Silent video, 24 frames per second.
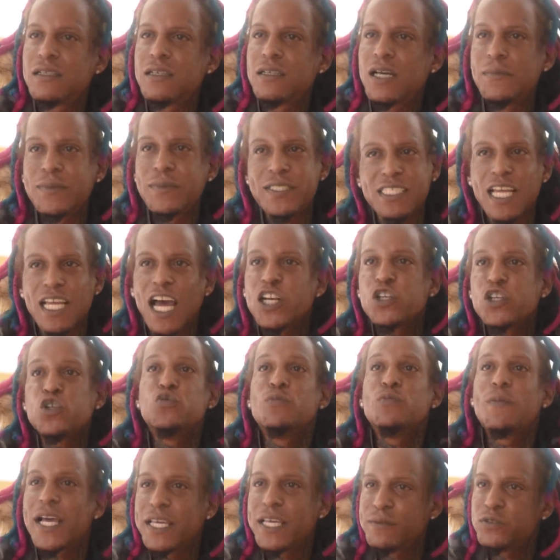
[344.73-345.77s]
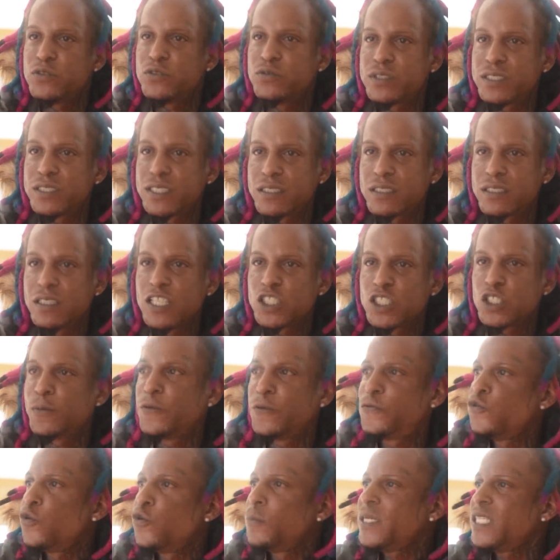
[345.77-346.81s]
And I start to do my music. So
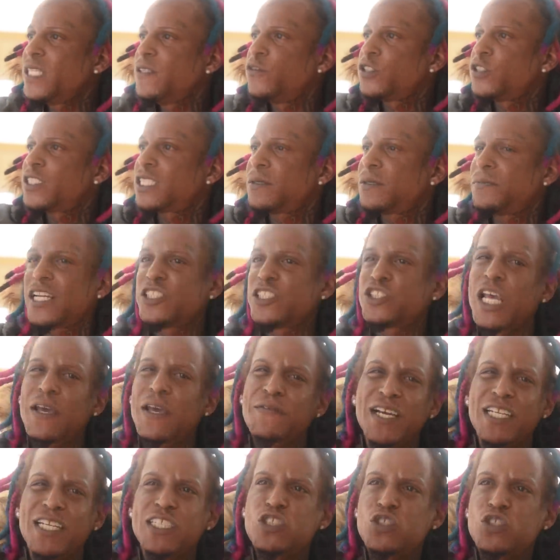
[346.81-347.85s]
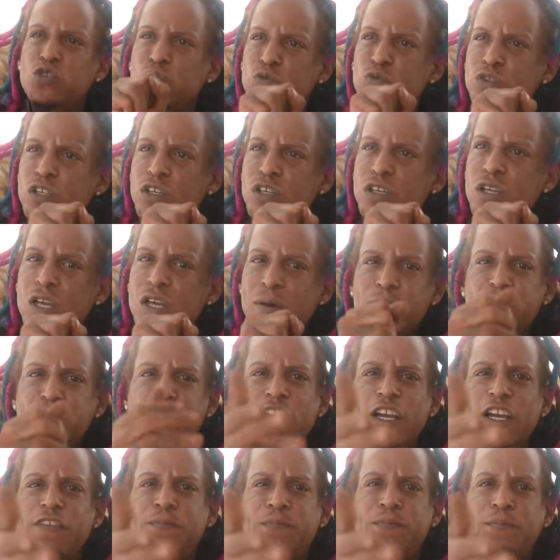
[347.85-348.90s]
before I even send a drive to the studio, I
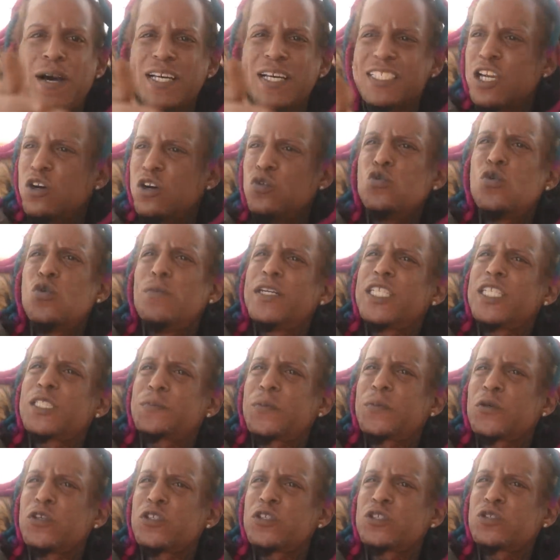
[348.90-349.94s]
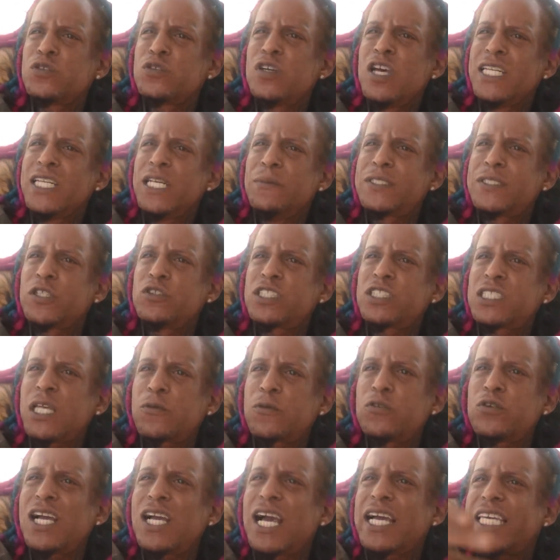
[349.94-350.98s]
drive past a homeless person. Then I say,
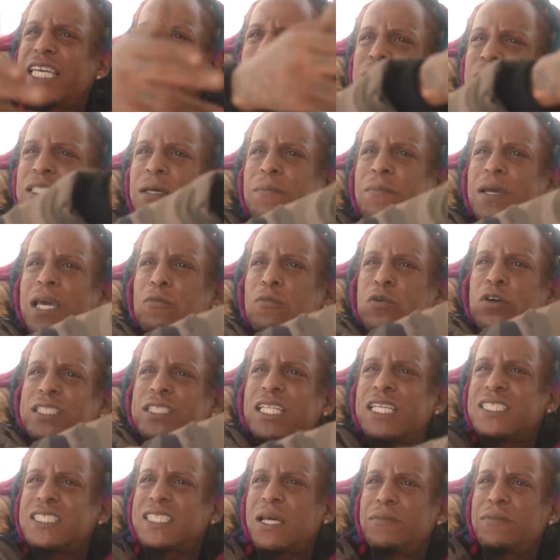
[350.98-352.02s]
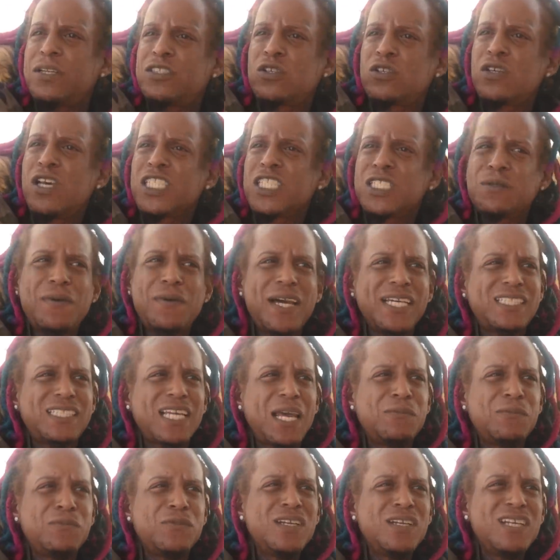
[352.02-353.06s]
stop, I'm going to KFC and buy a bucket and stop this. So by the
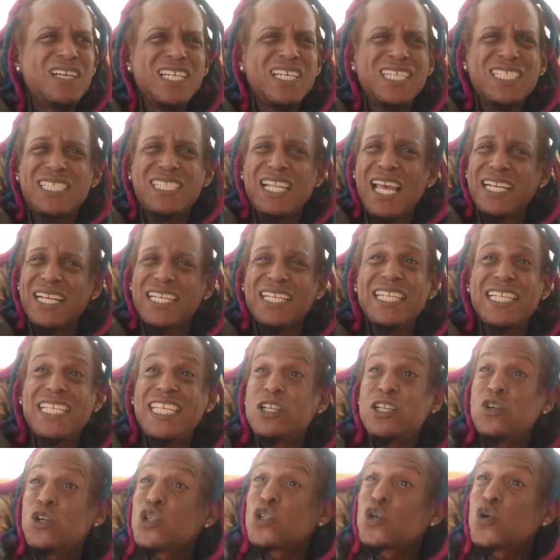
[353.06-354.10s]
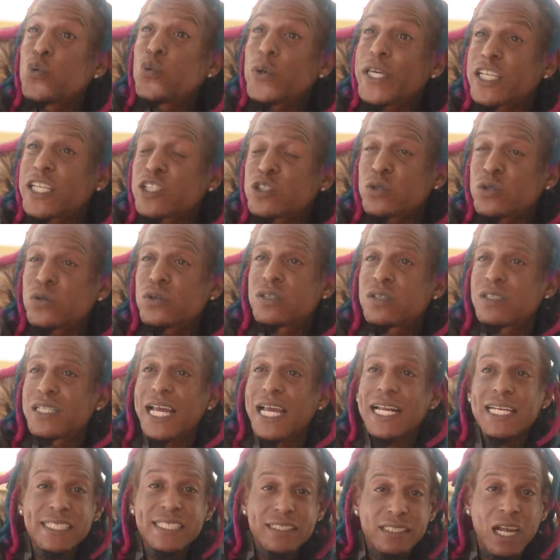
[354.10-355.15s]
time, it's like the day done quick too.
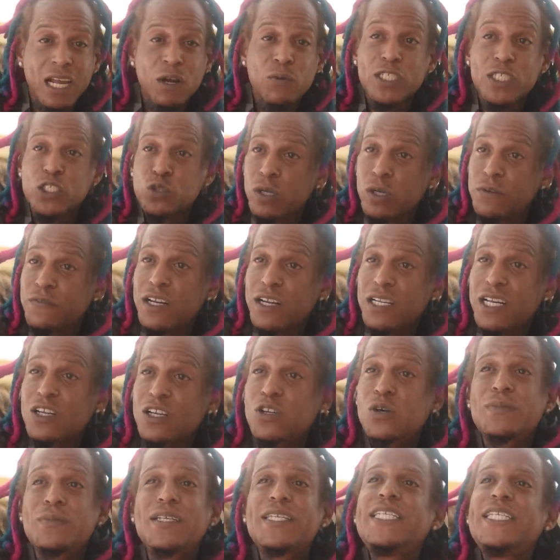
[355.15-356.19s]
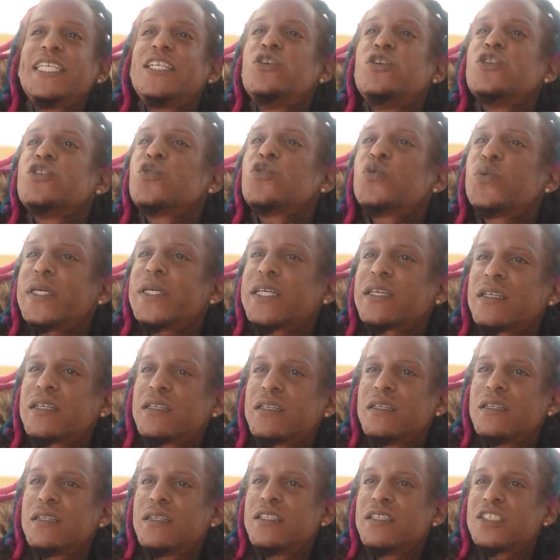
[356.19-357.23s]
Like literally, once 12 o'clock come, the day done quick.
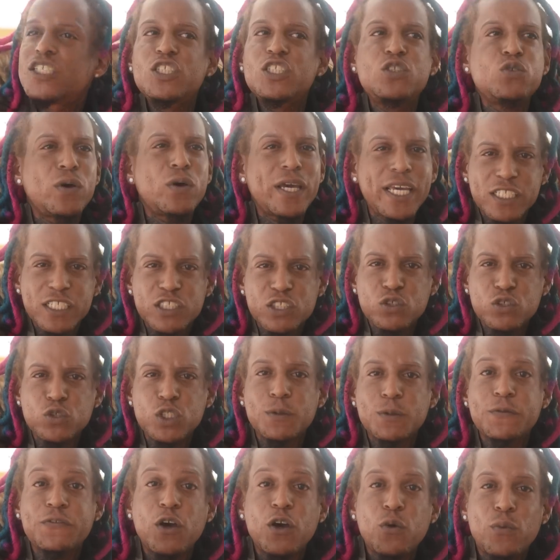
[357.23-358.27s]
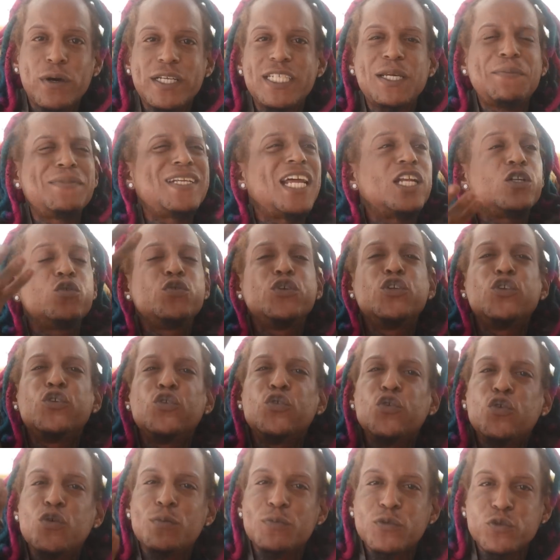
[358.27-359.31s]
So there's no excuse for why I'm not doing
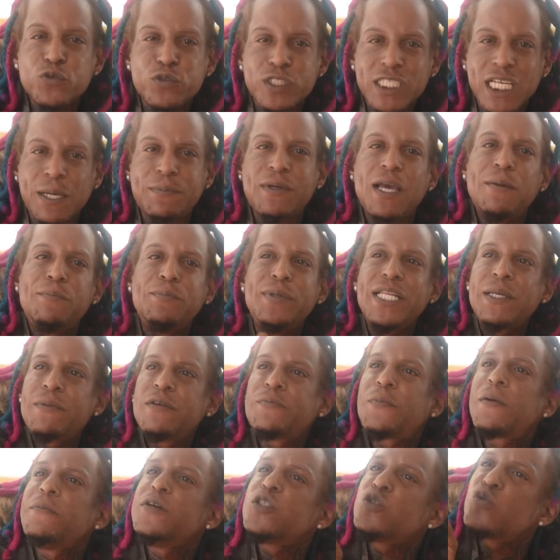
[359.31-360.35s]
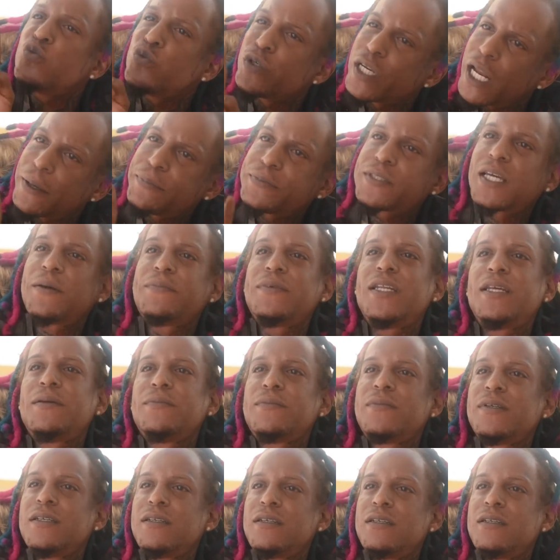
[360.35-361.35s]
no music. I'm blaming it for my two laptop them.